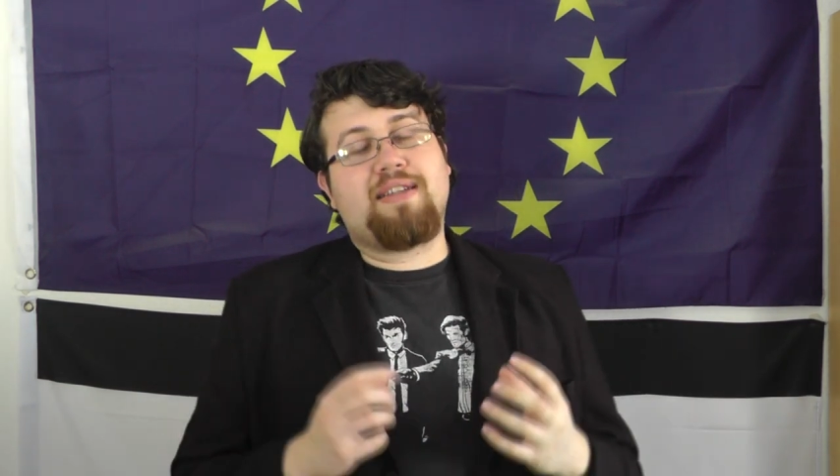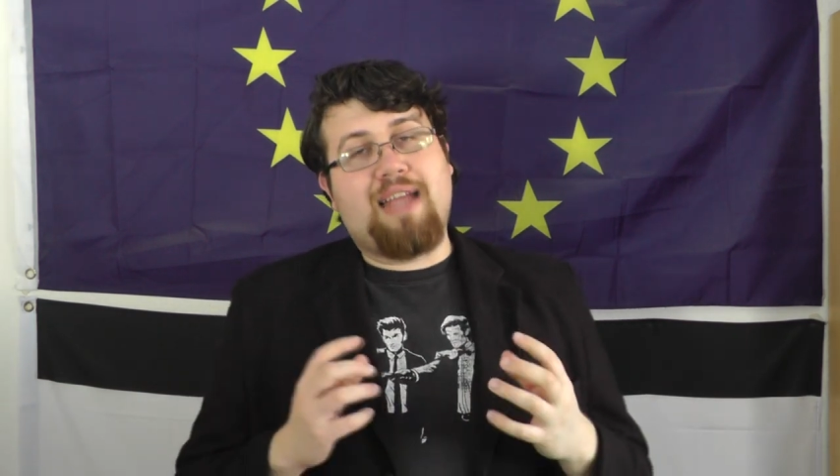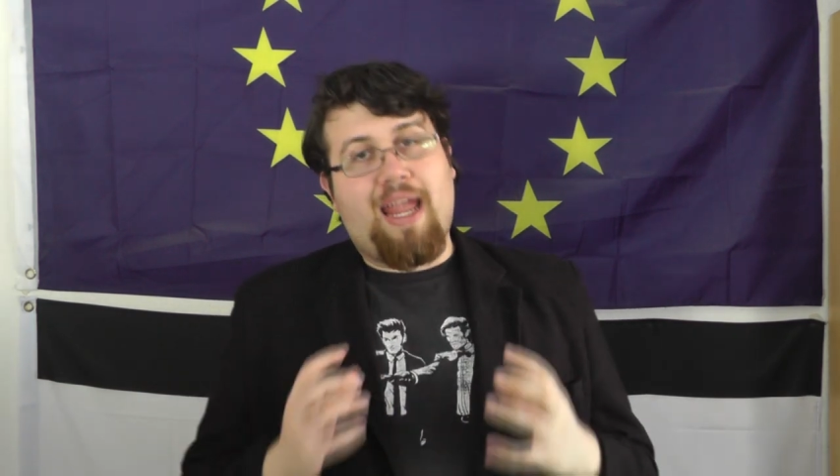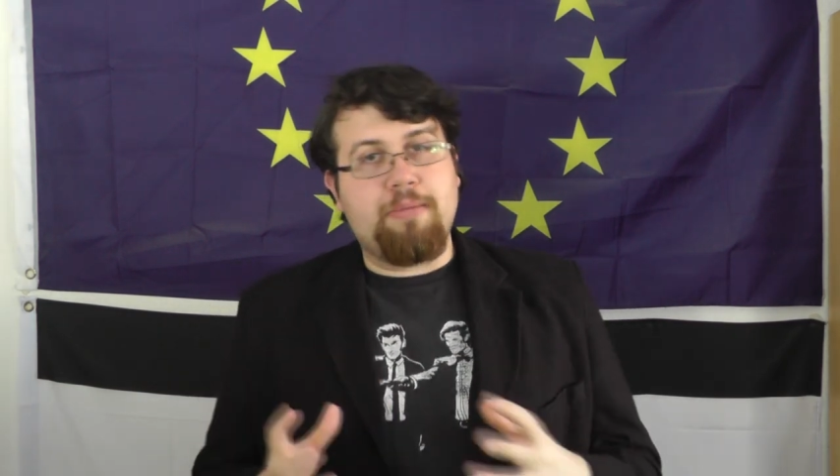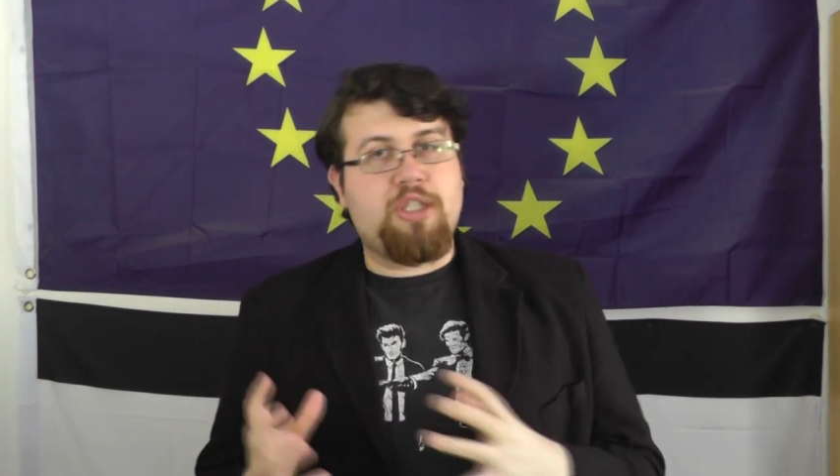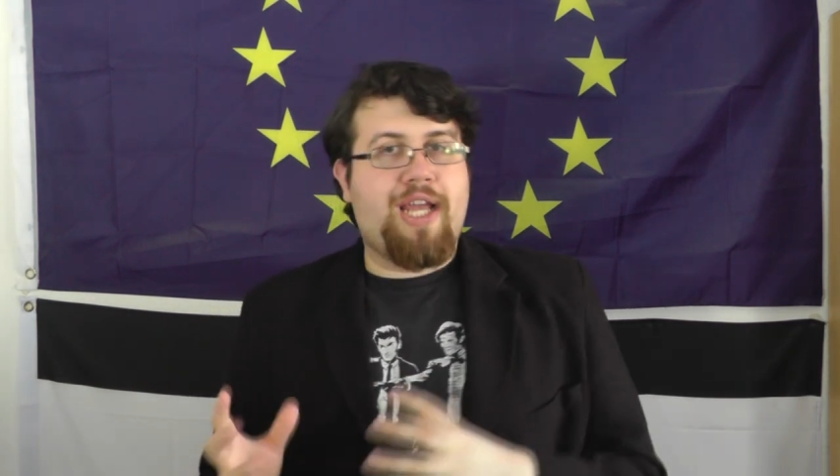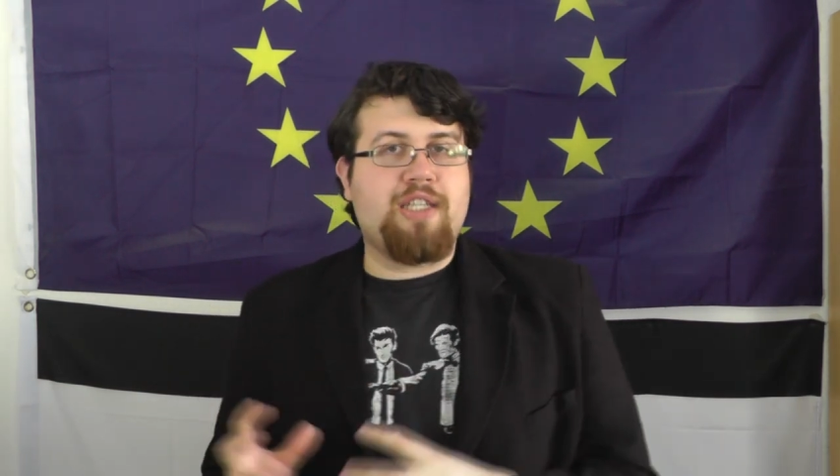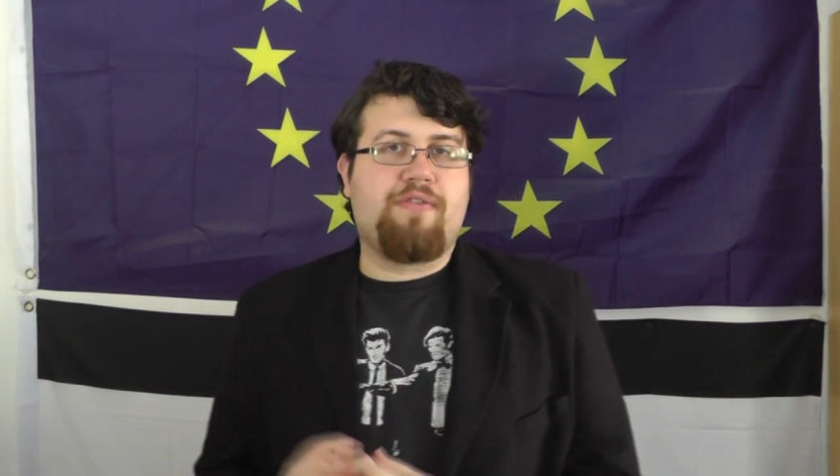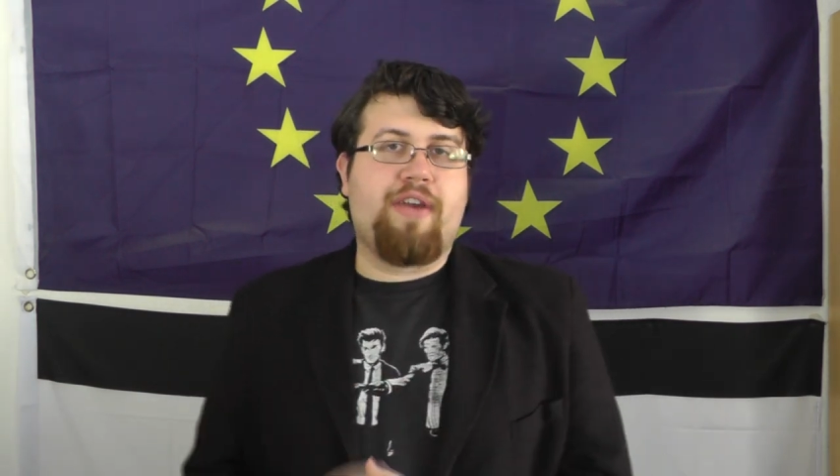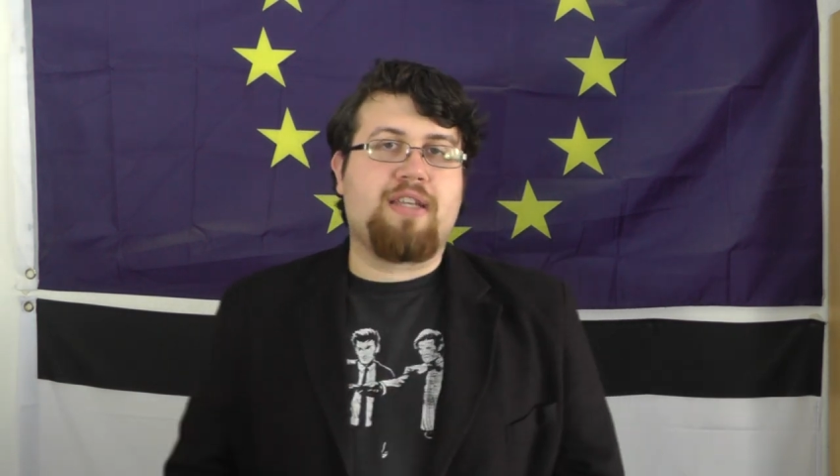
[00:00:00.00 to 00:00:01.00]

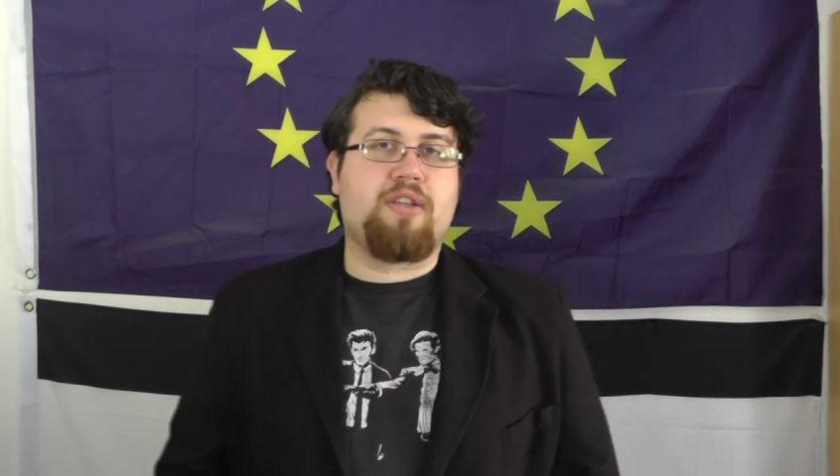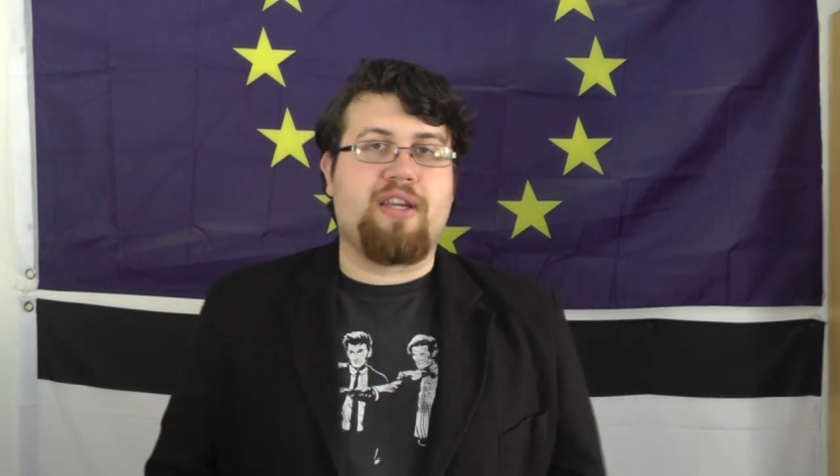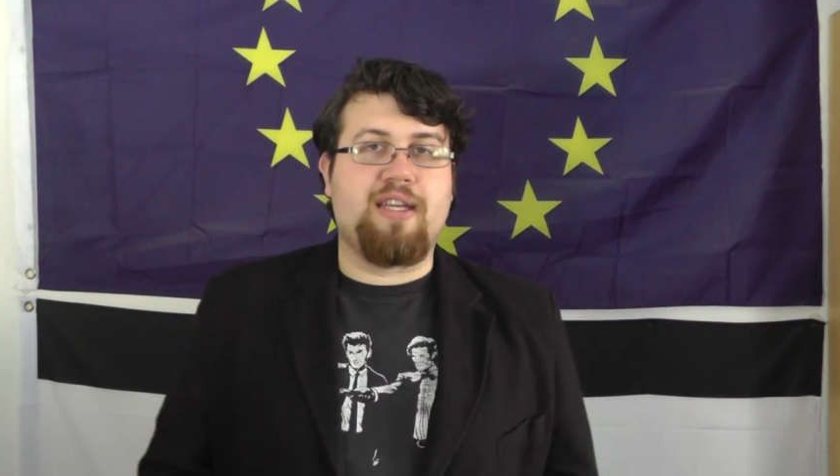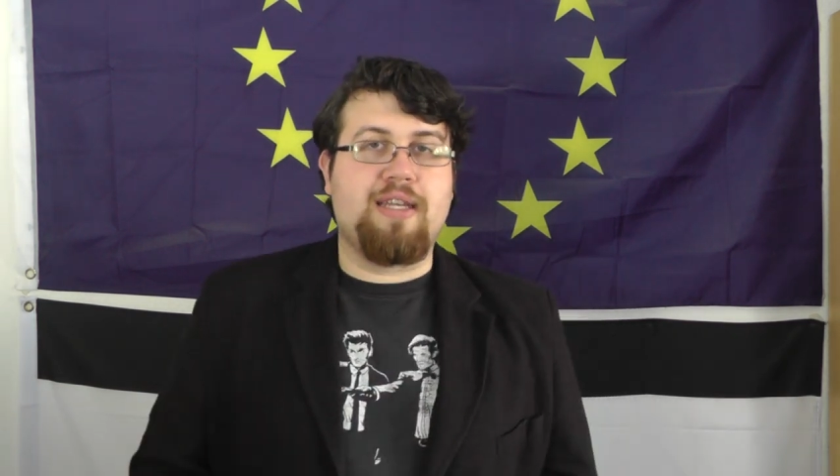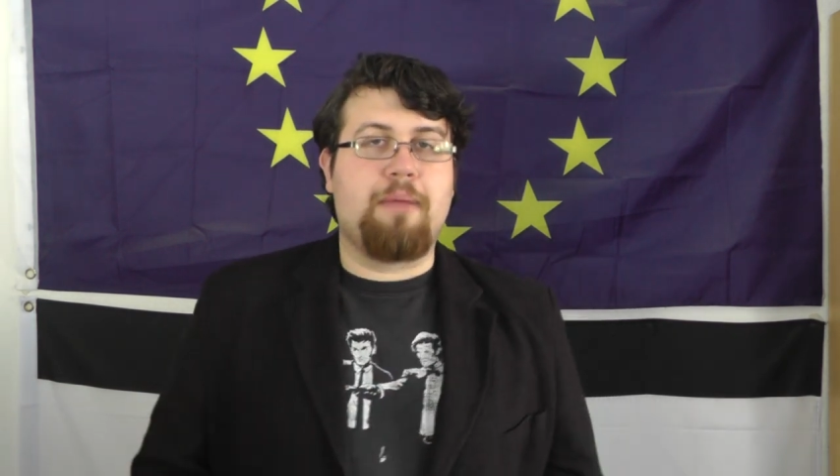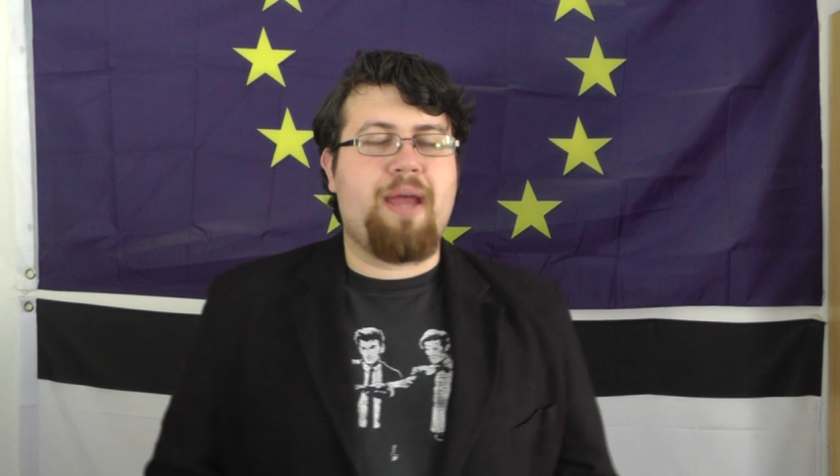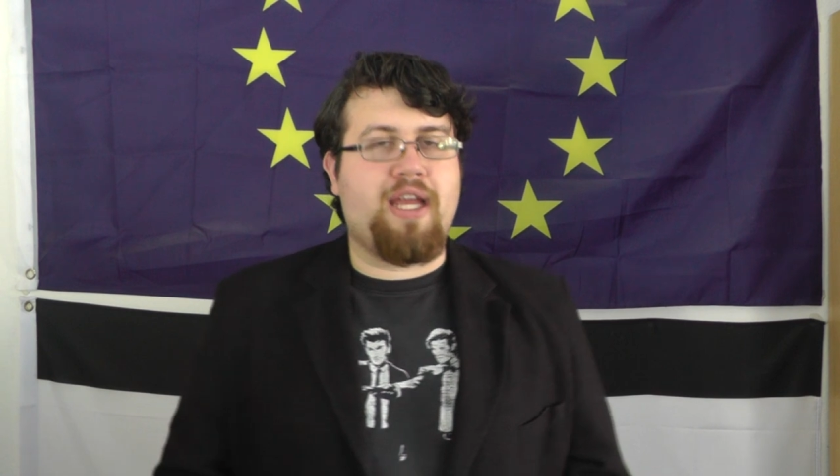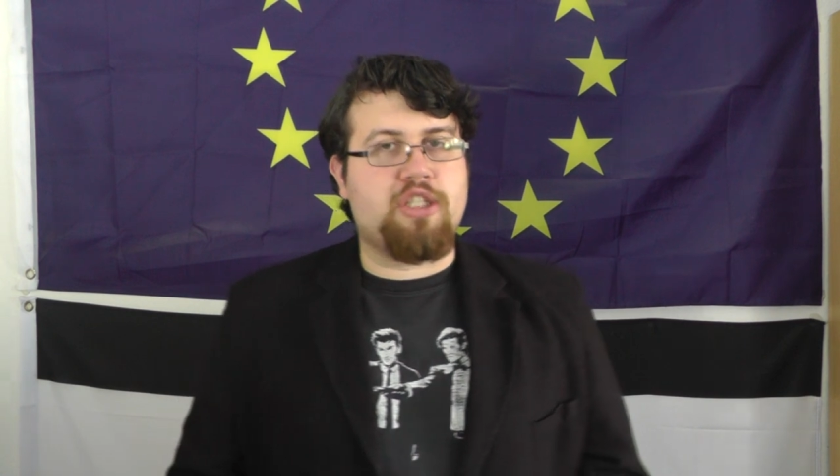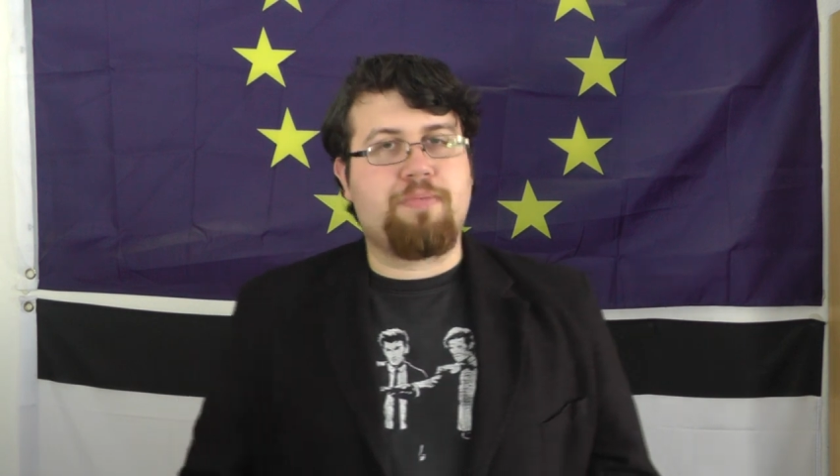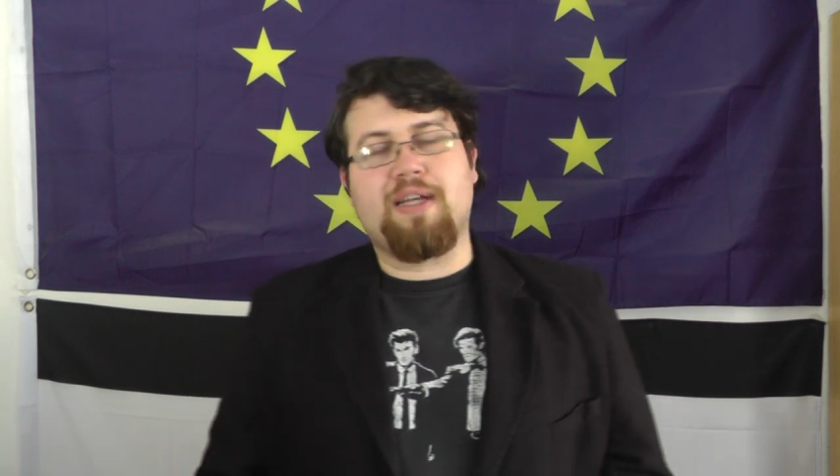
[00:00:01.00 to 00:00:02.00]
game-changing factor in a match.